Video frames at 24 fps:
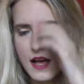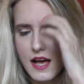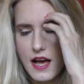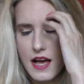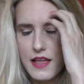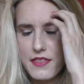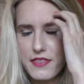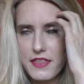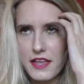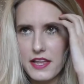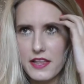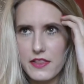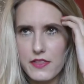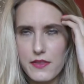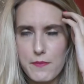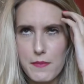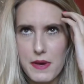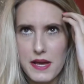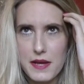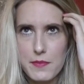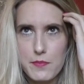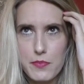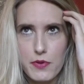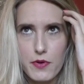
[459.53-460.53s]
I think the
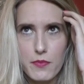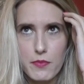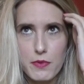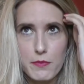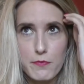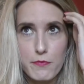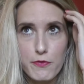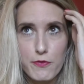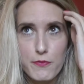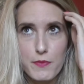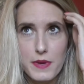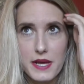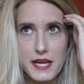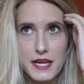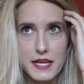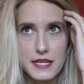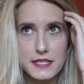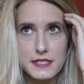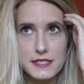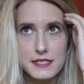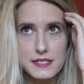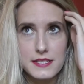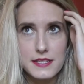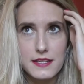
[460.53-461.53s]
main problem for me
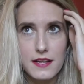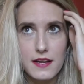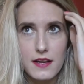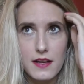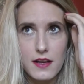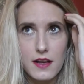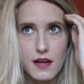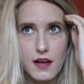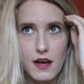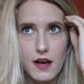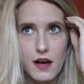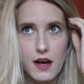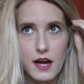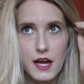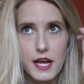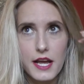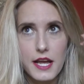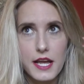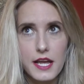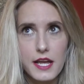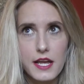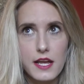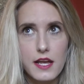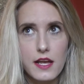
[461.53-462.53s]
is
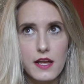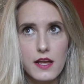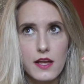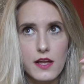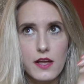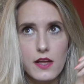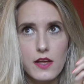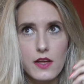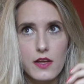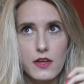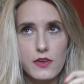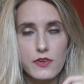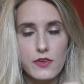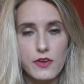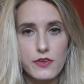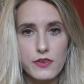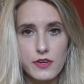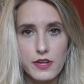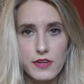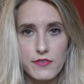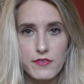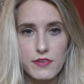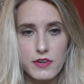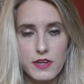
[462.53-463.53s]
I
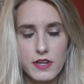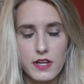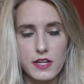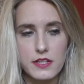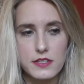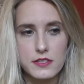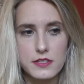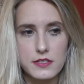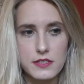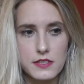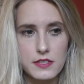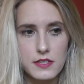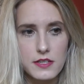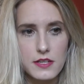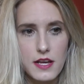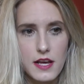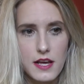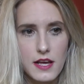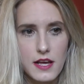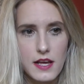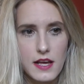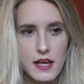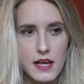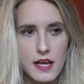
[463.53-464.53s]
don't live in London,
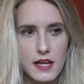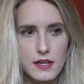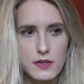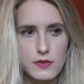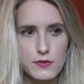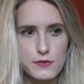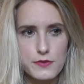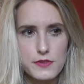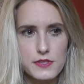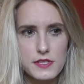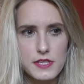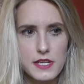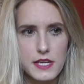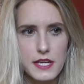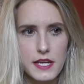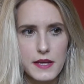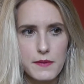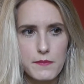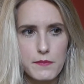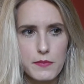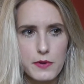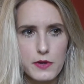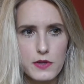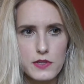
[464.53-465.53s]
and
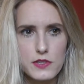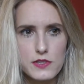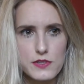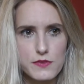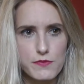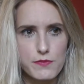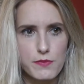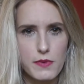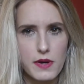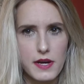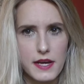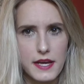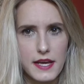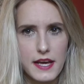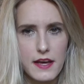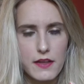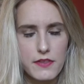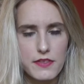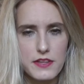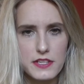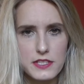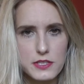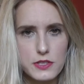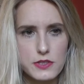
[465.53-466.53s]
obviously because of my
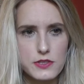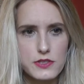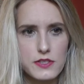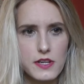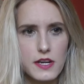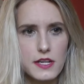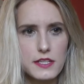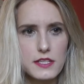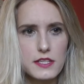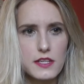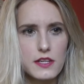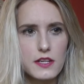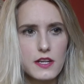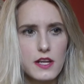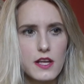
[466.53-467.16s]
health issues, I